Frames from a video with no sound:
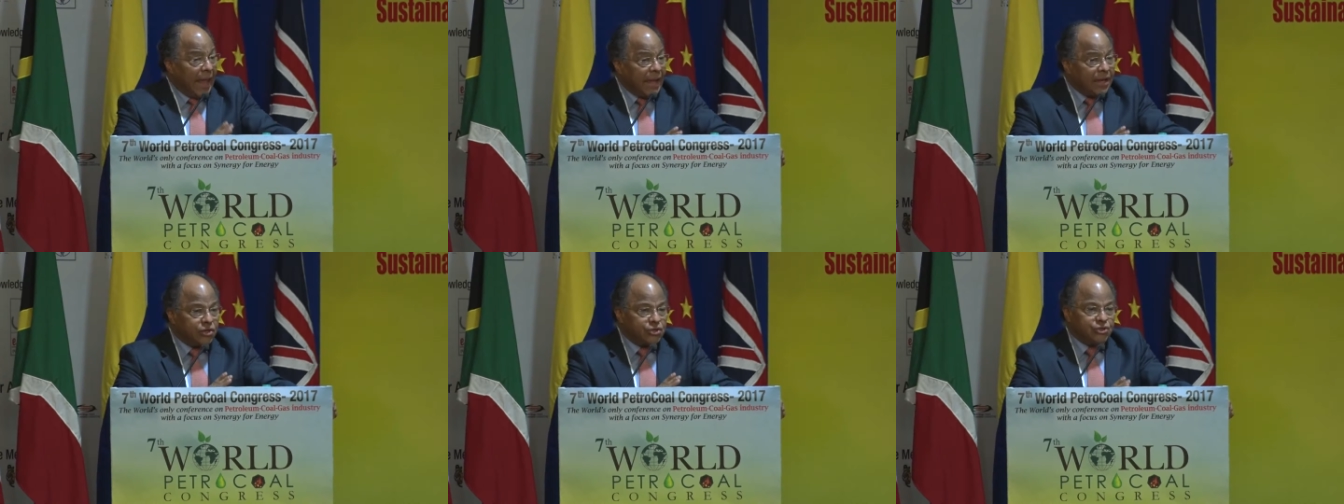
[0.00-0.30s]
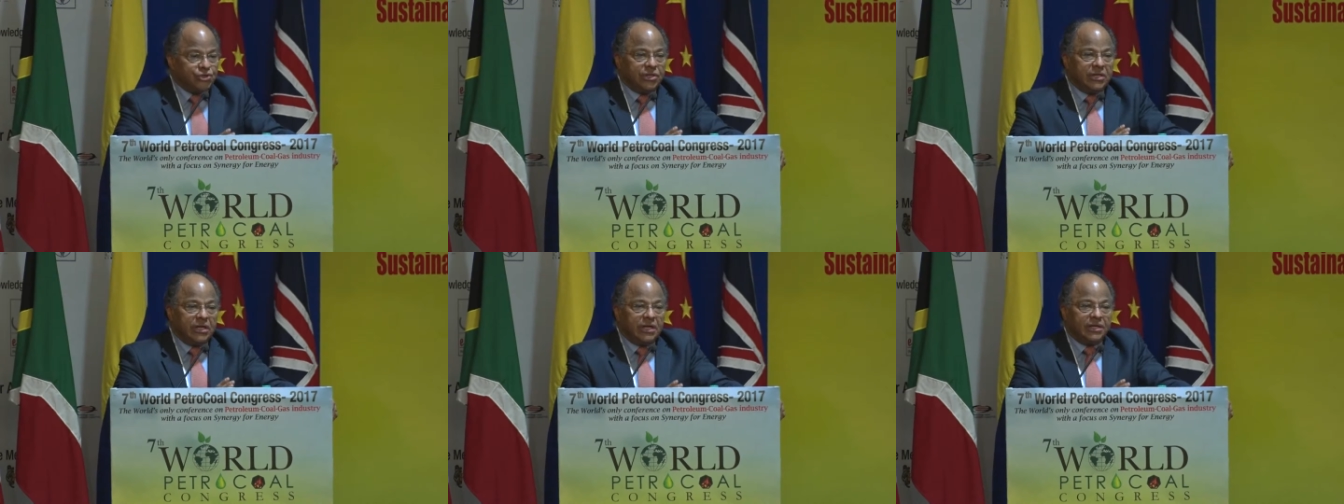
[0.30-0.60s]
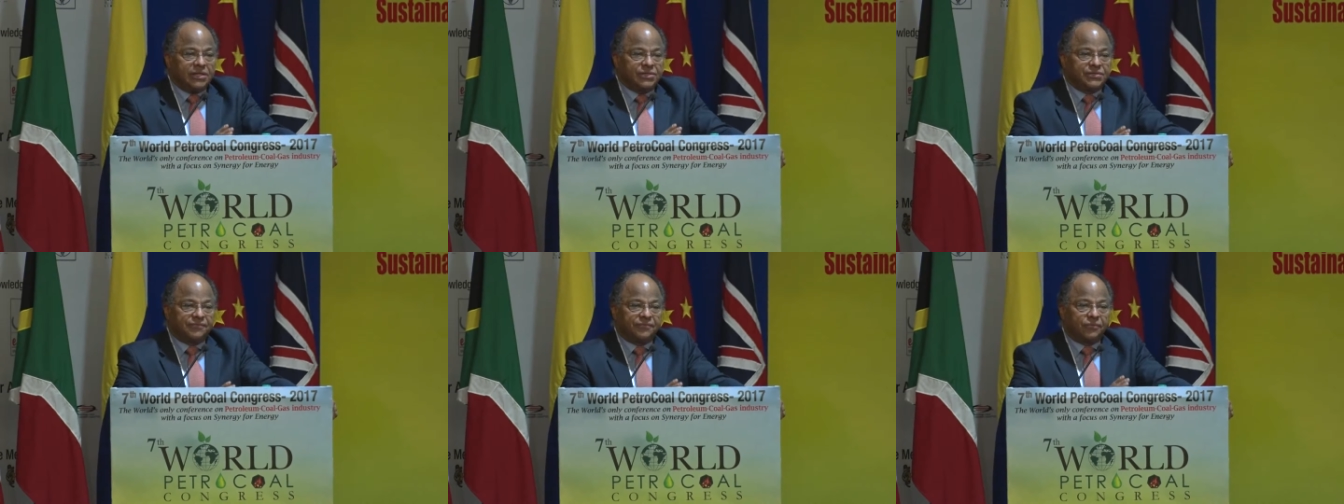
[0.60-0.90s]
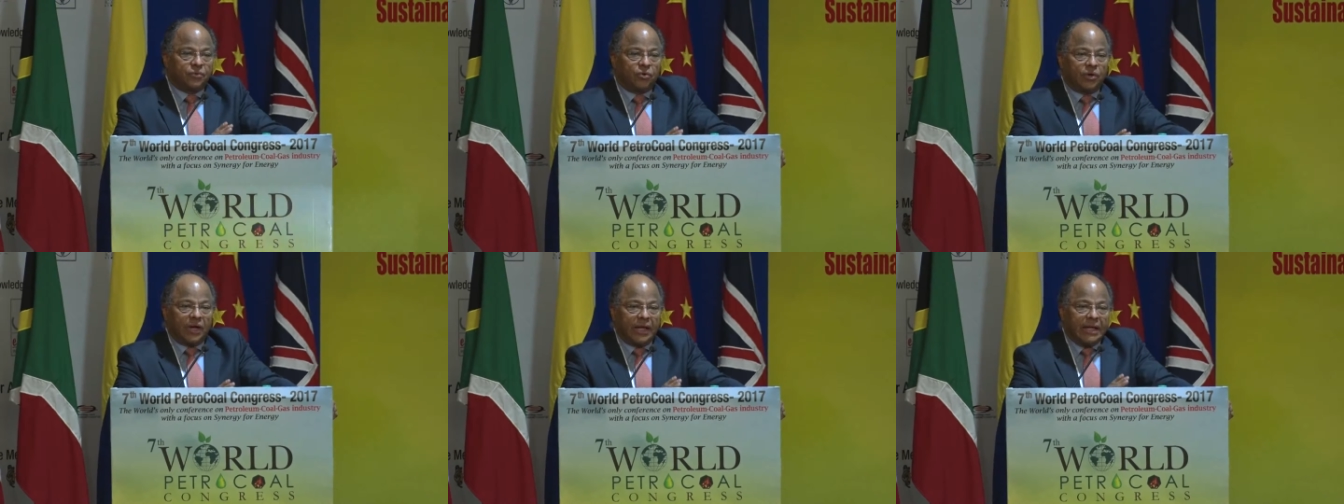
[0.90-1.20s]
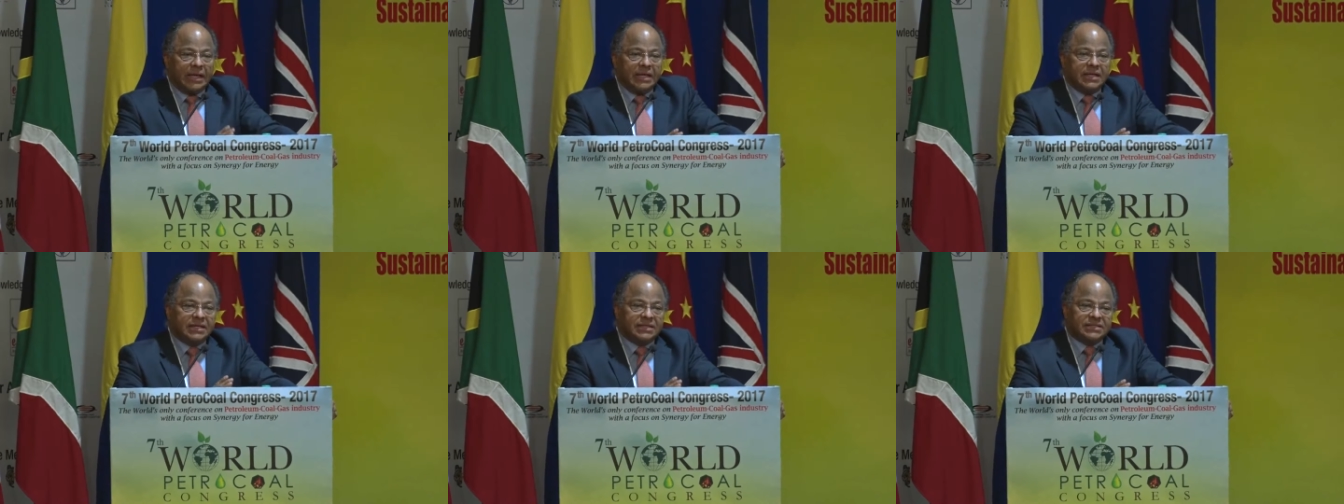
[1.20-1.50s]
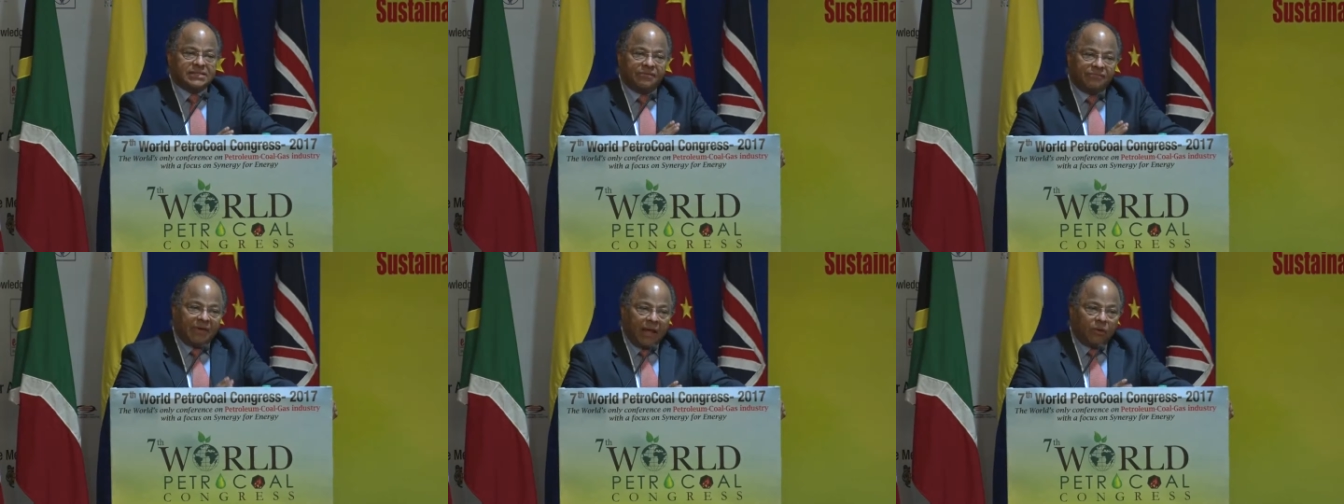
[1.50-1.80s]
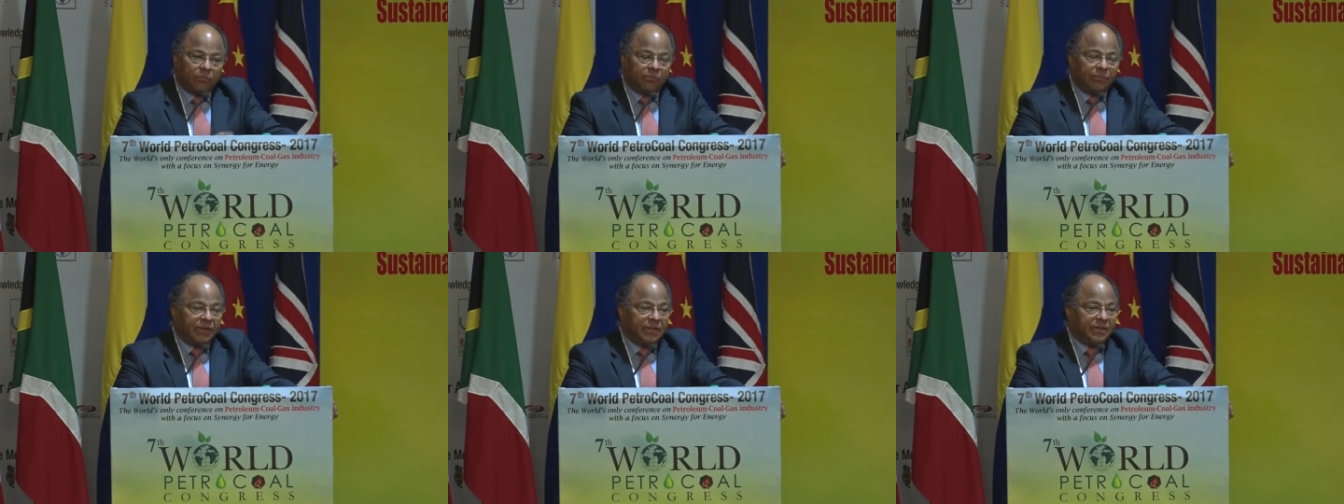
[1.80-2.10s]
energy needs for India's
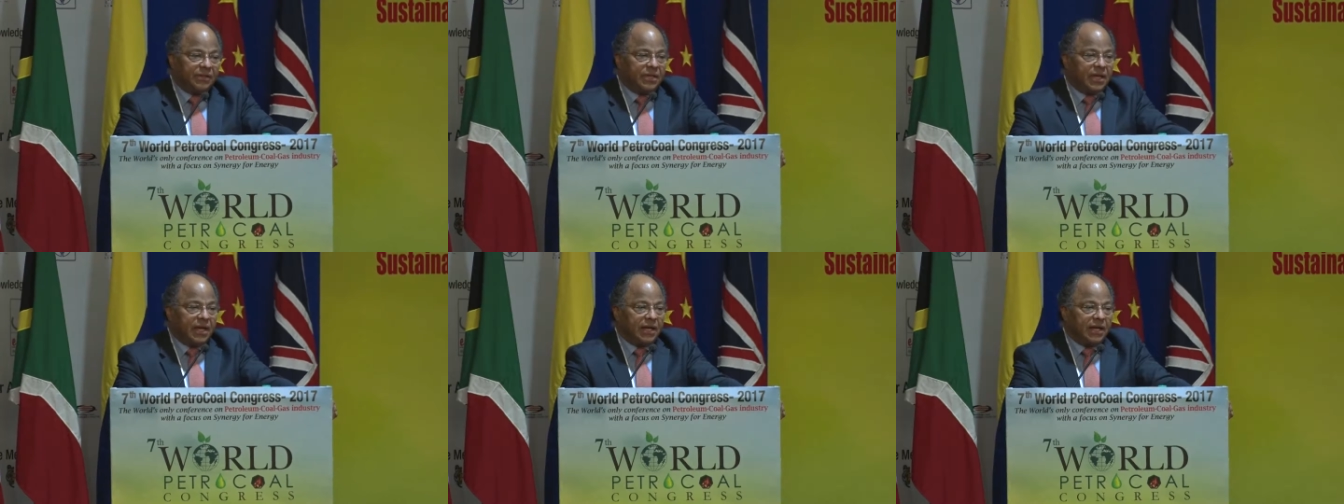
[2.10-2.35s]
development,